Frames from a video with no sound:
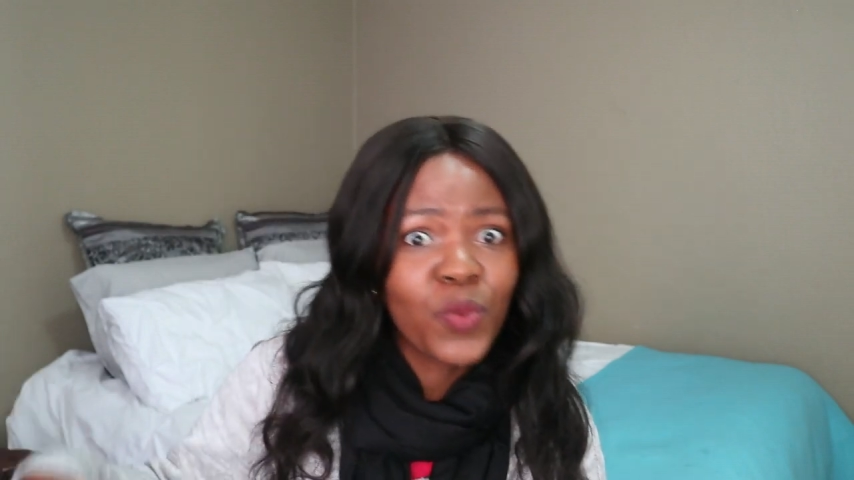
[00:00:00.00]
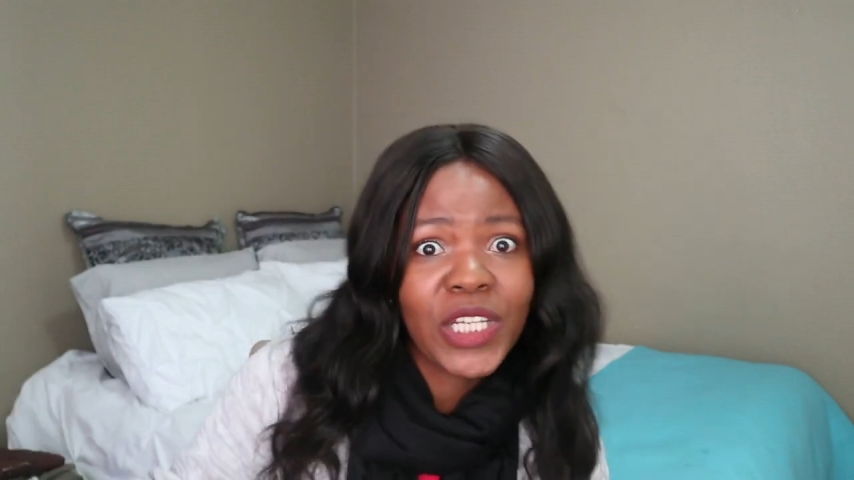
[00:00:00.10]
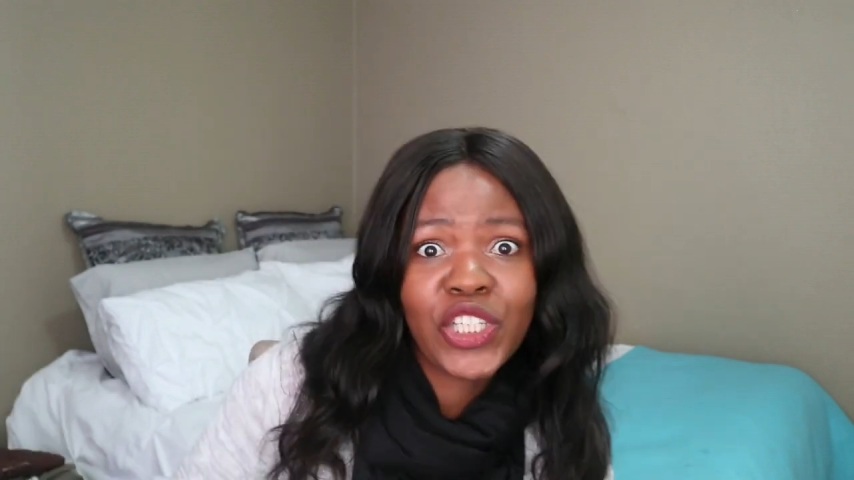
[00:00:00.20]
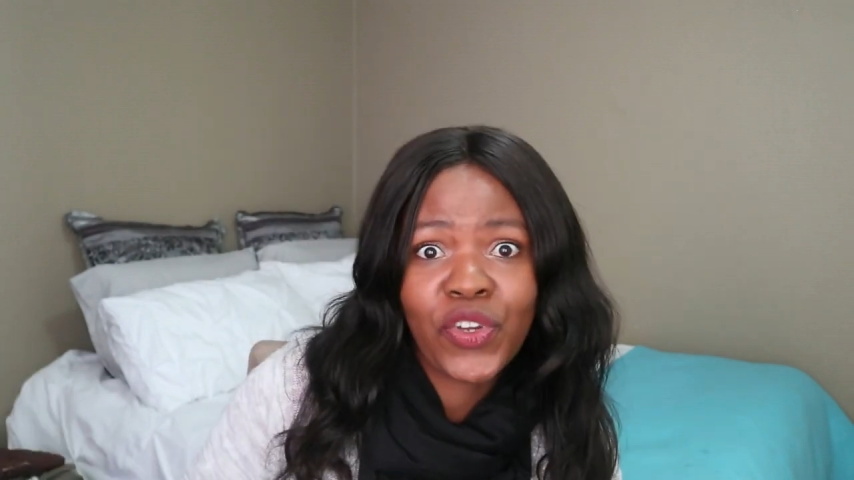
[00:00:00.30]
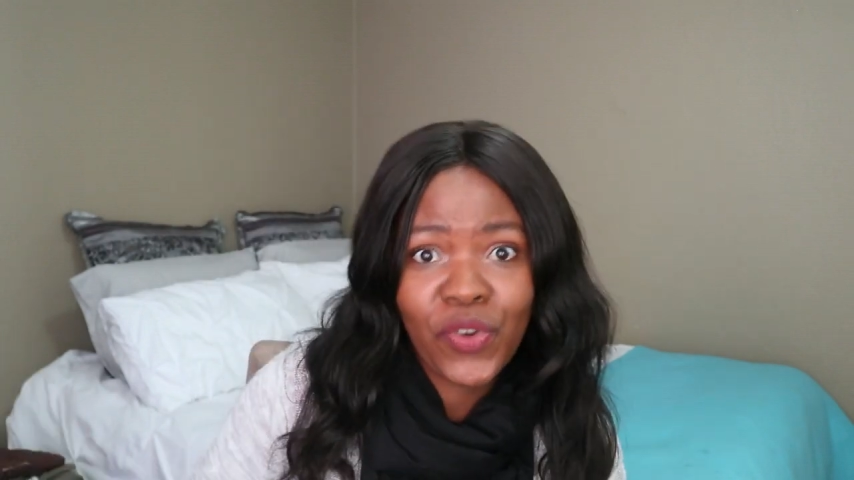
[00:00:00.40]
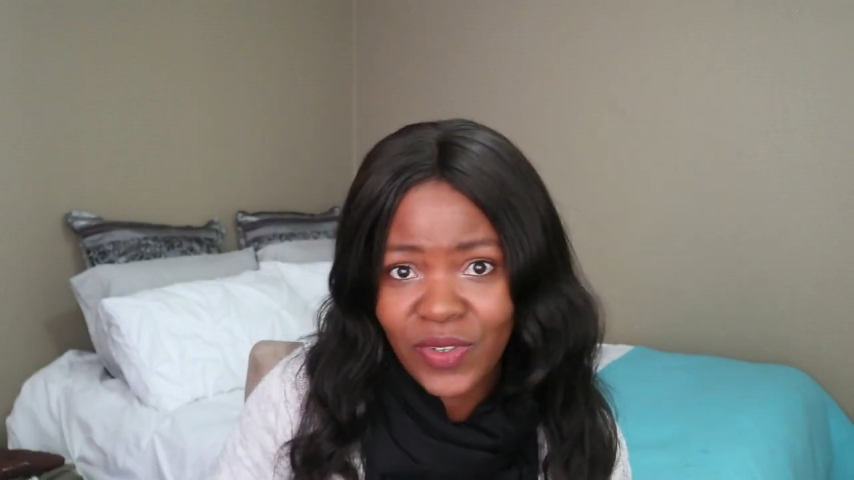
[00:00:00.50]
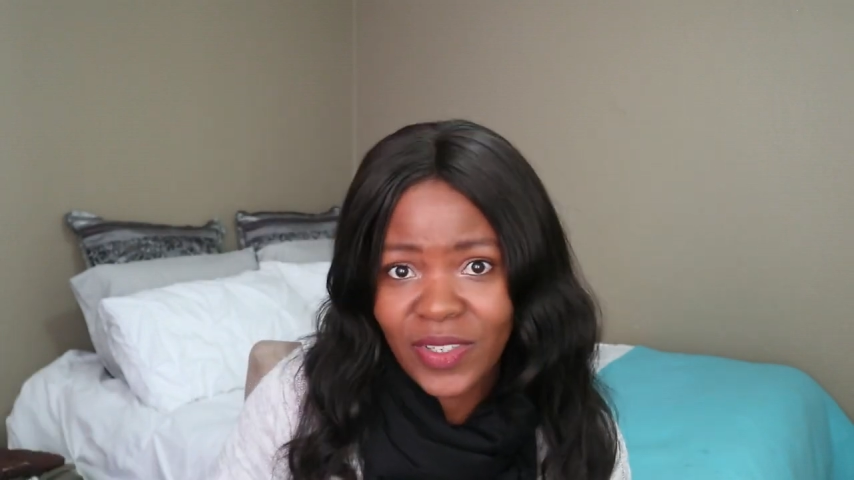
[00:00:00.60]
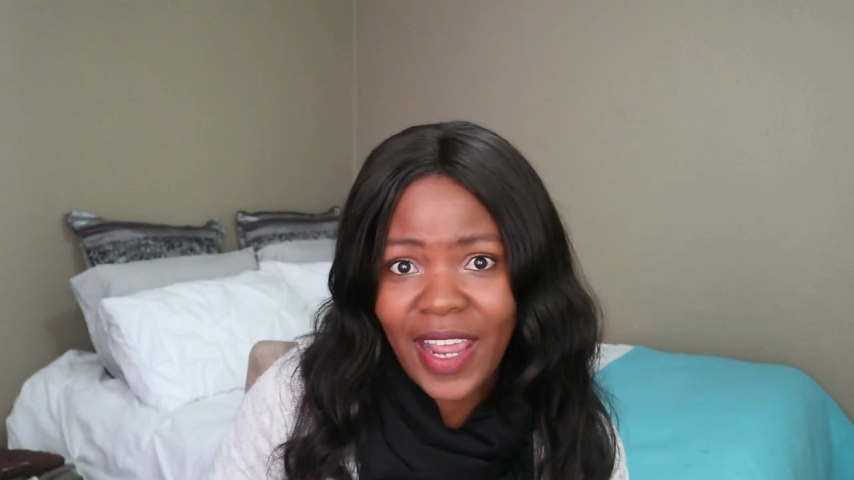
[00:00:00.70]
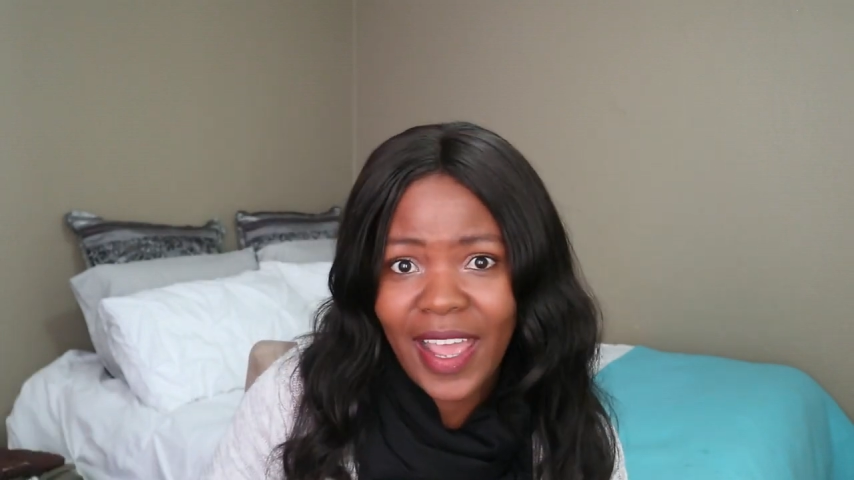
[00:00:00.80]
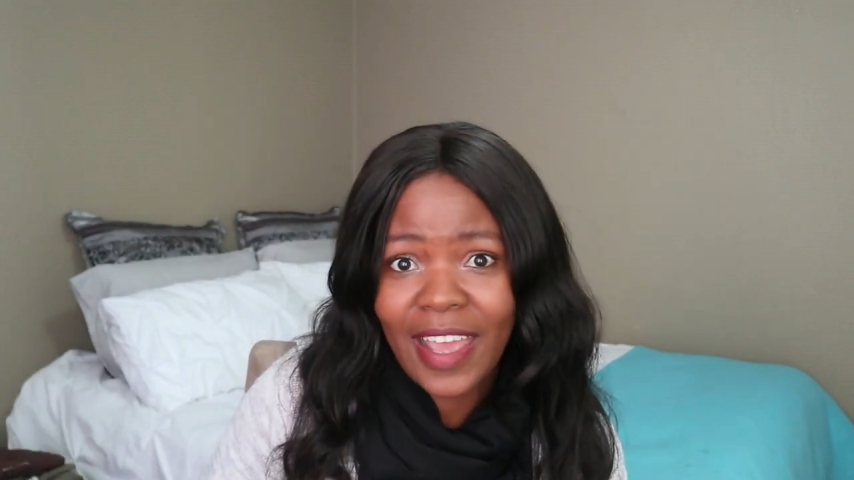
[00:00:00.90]
week
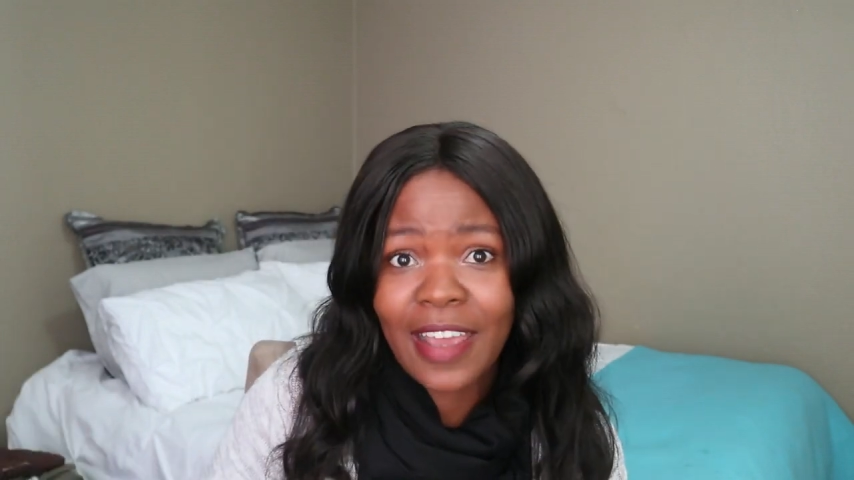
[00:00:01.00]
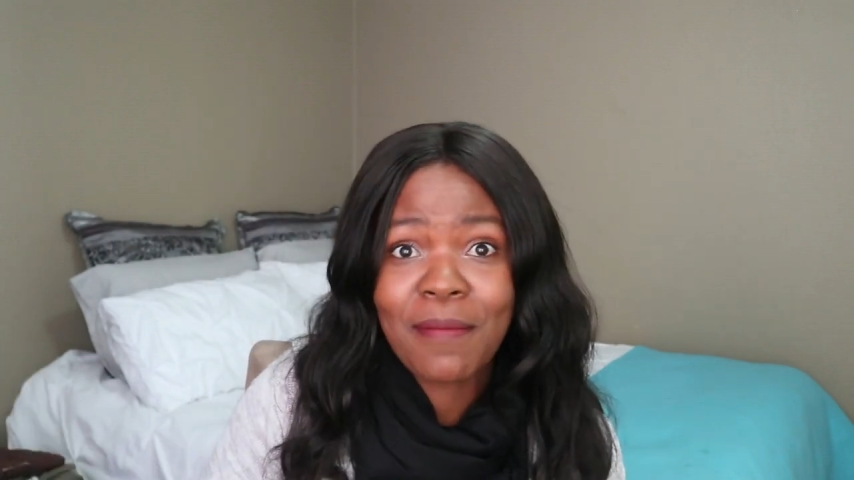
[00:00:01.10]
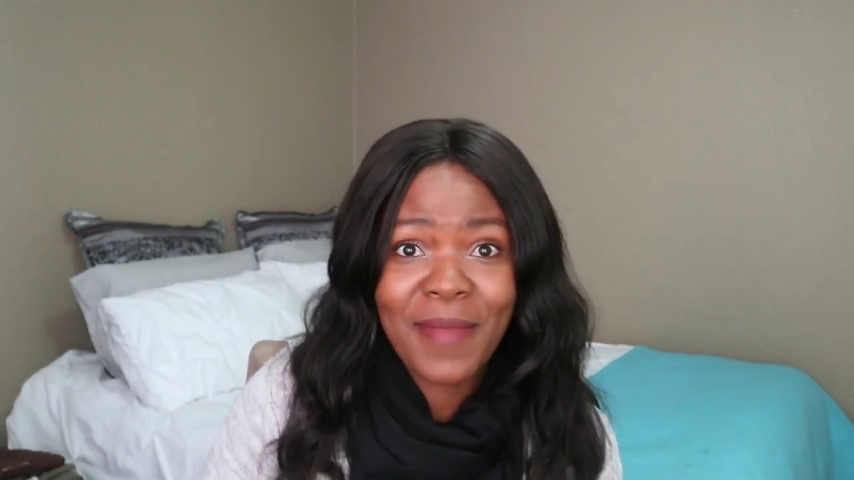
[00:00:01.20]
Tuesday